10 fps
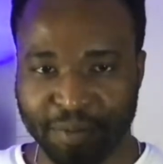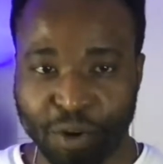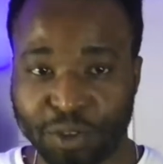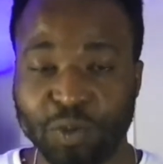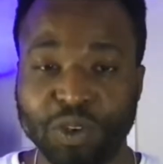
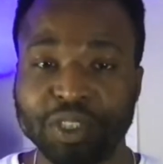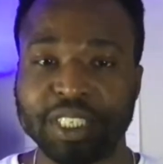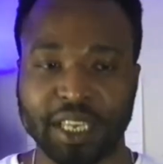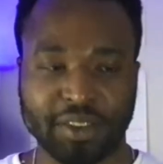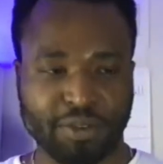what would you
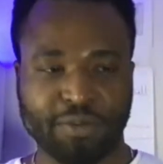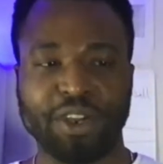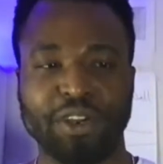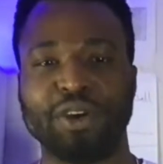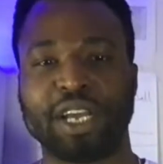say from
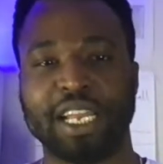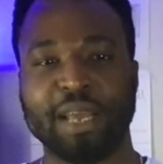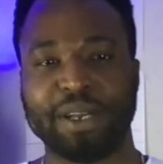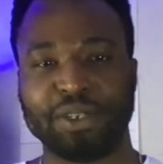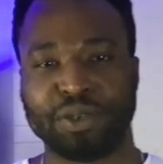when you look at
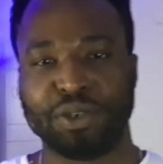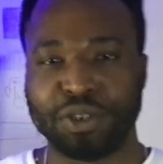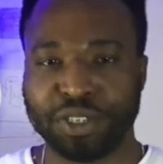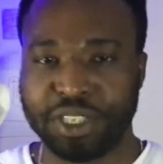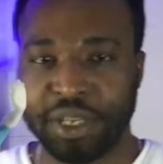them at your
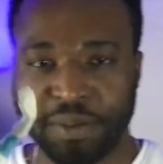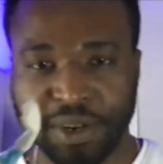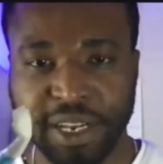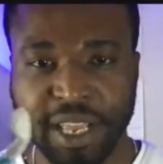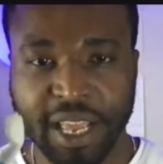doorstep,
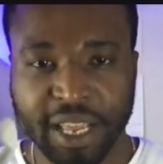right?